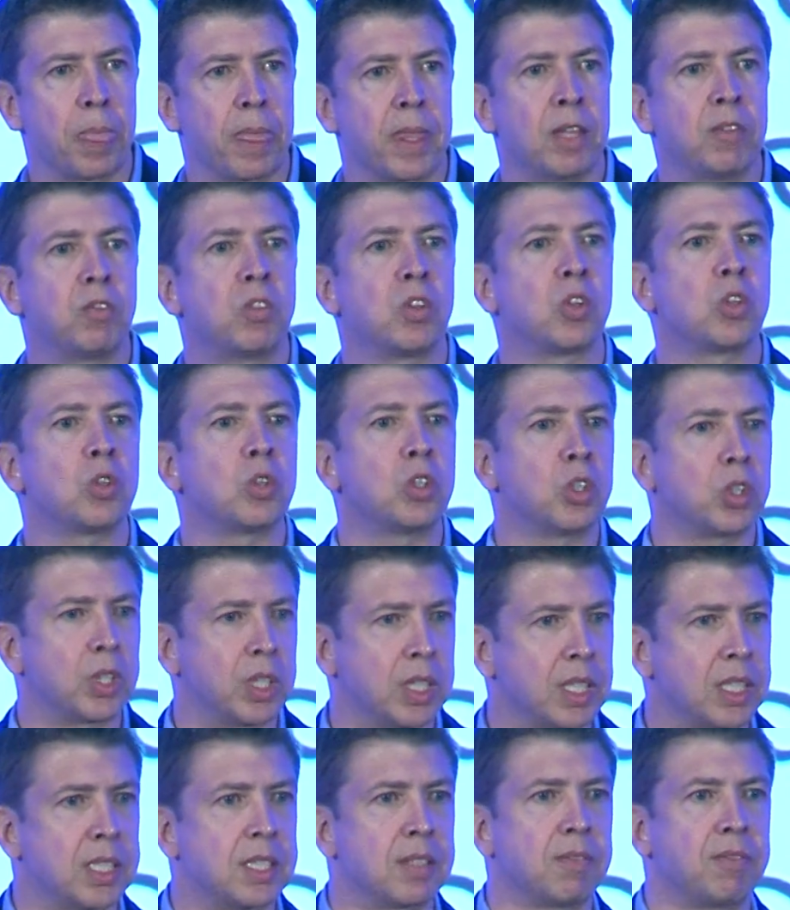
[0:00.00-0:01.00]
If you're
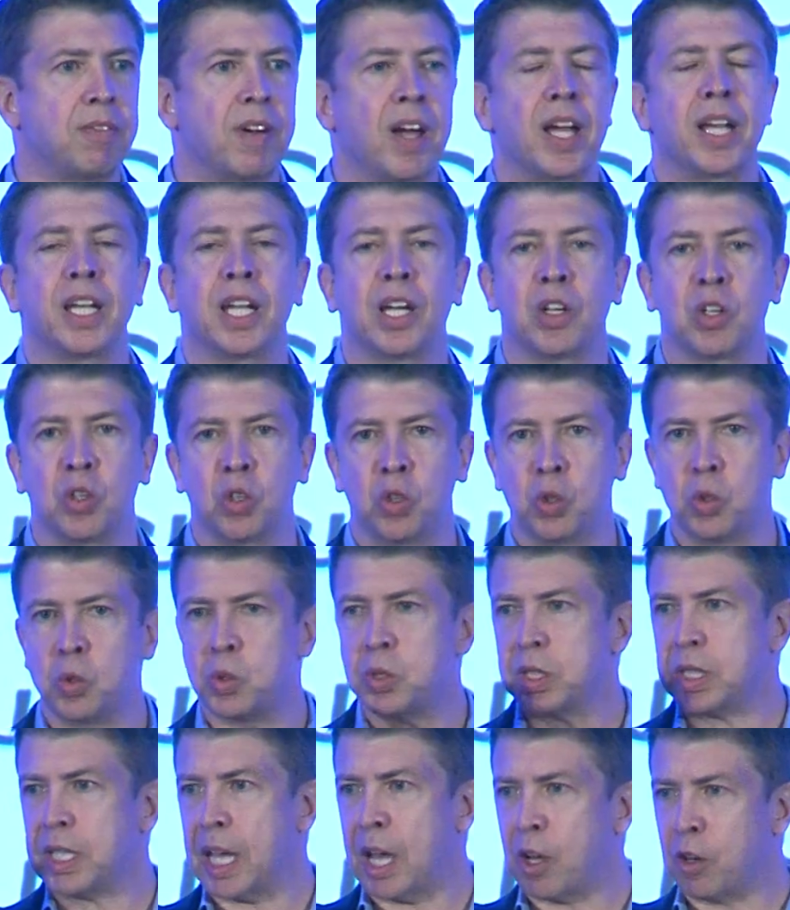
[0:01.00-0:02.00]
looking to find out
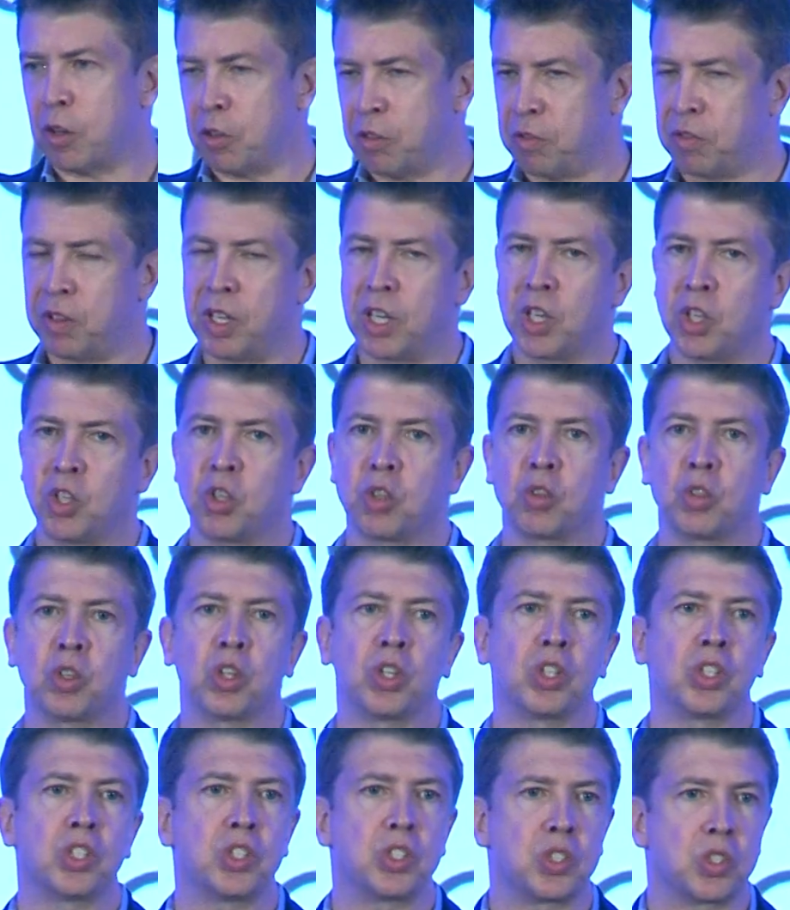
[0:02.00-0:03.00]
who's counterfeiting your
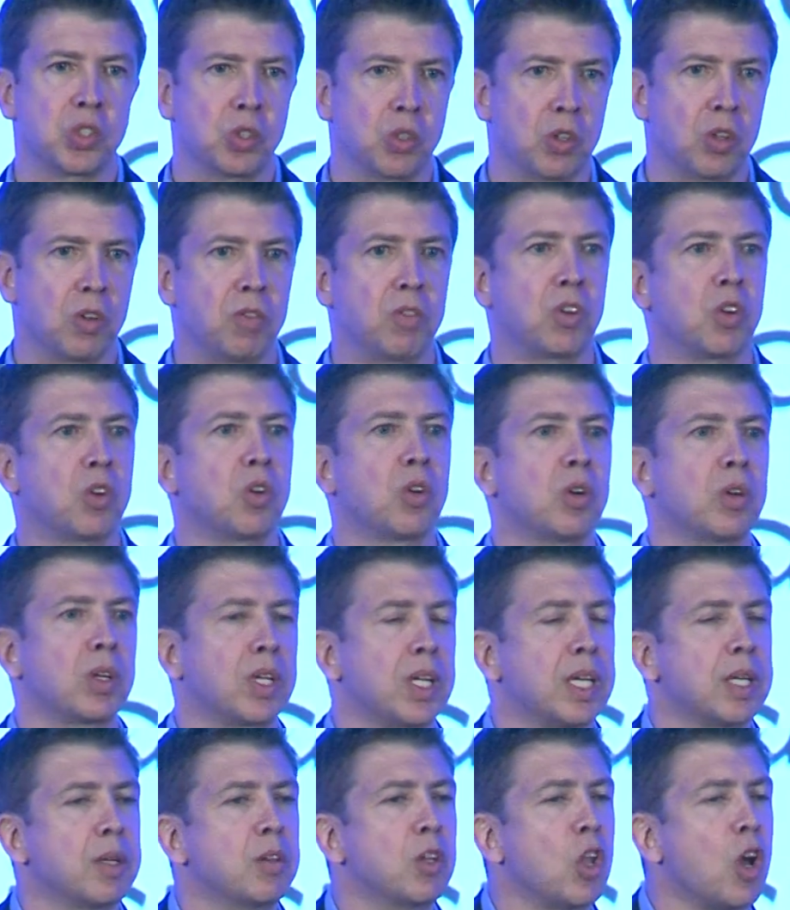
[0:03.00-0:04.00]
goods, or if you're
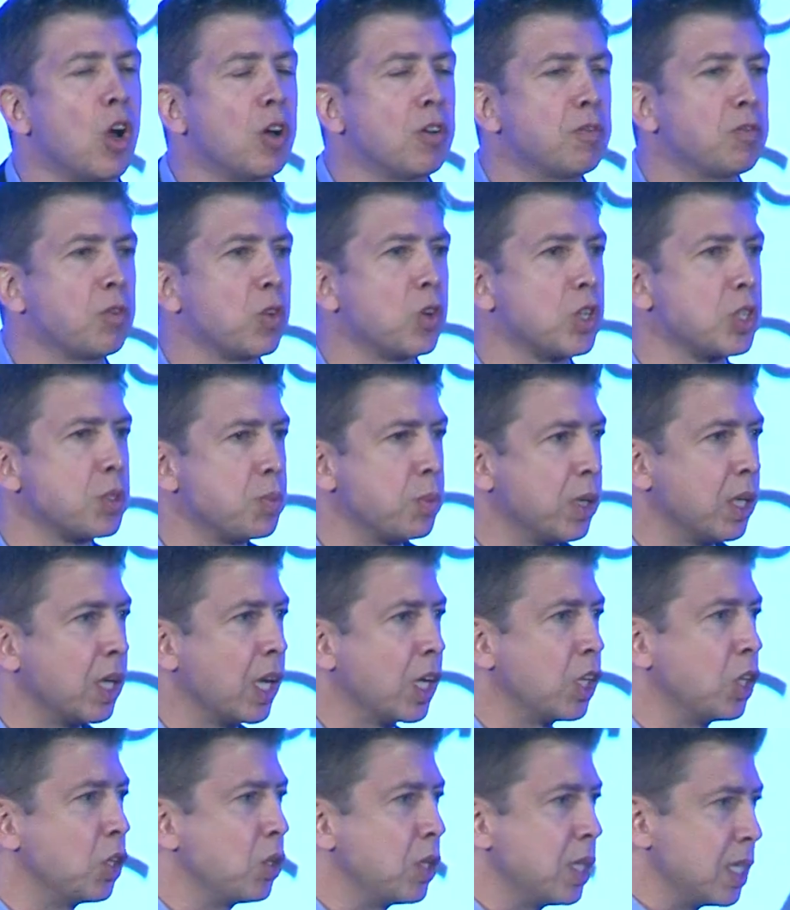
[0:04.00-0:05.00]
in law enforcement
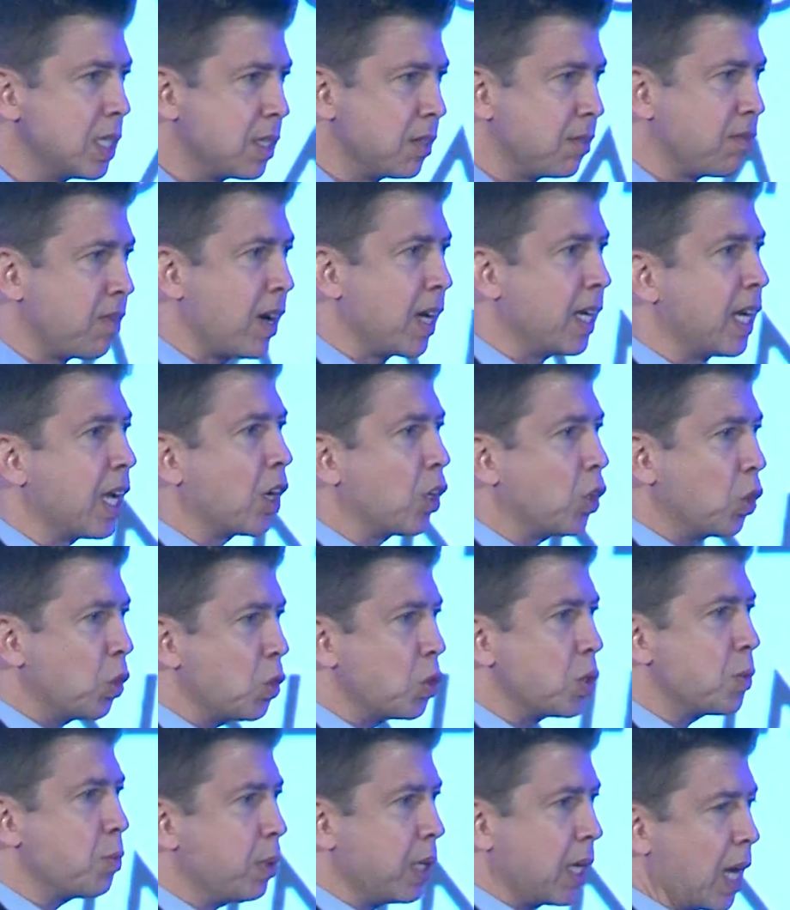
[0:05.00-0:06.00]
and you need to find out
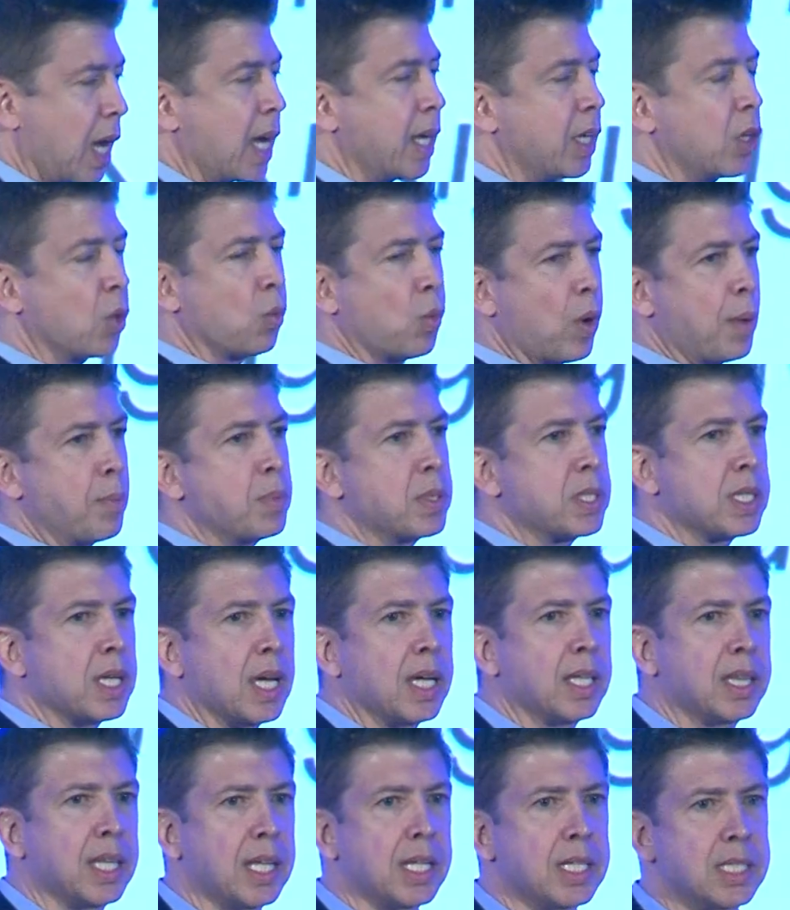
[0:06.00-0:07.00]
who's behind a
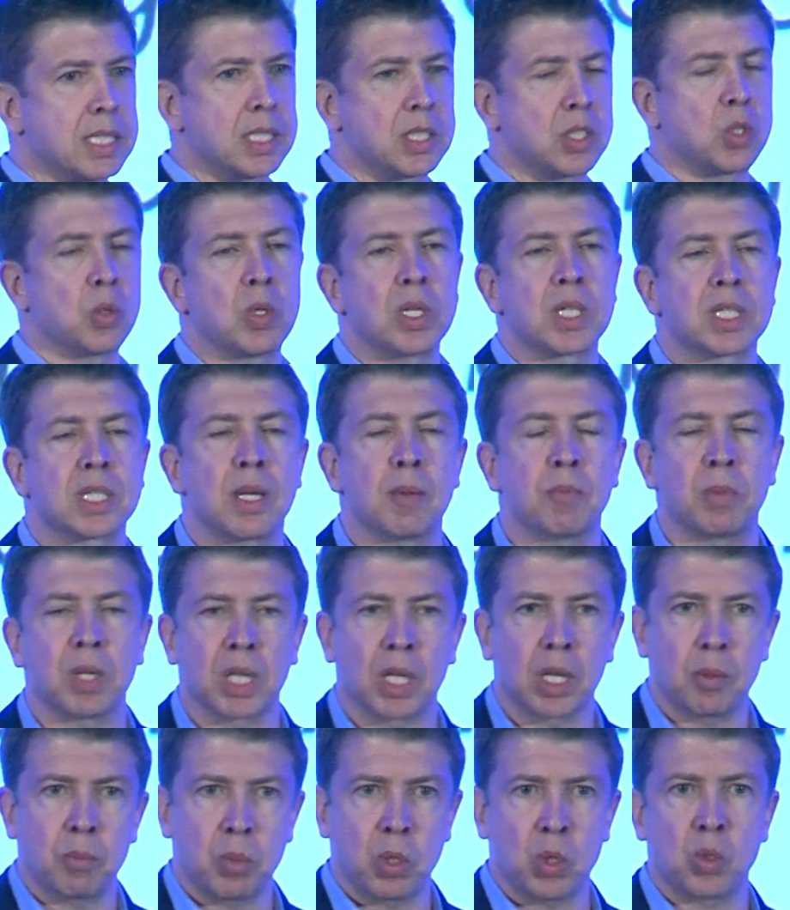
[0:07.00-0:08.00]
website that's doing
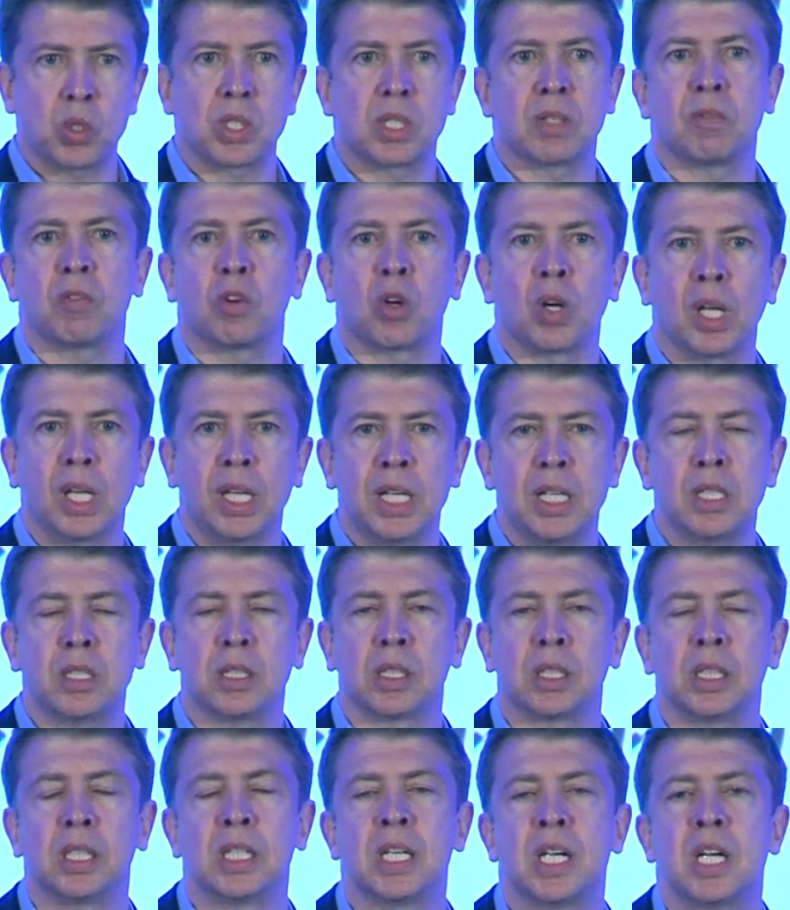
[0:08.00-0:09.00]
something abusive or
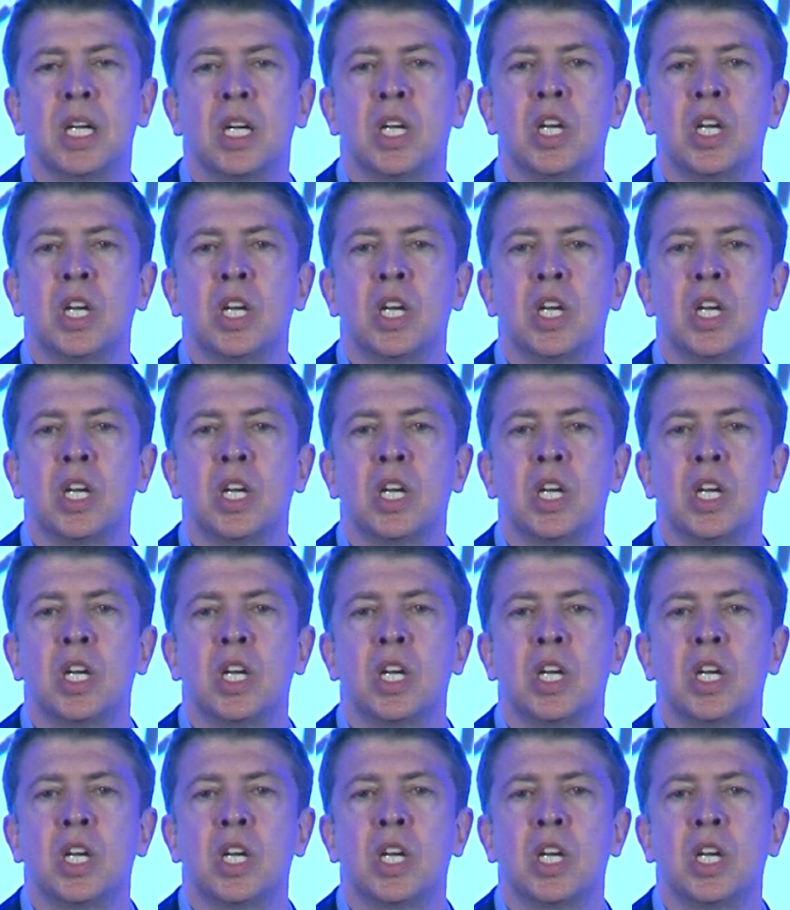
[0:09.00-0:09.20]
illegal,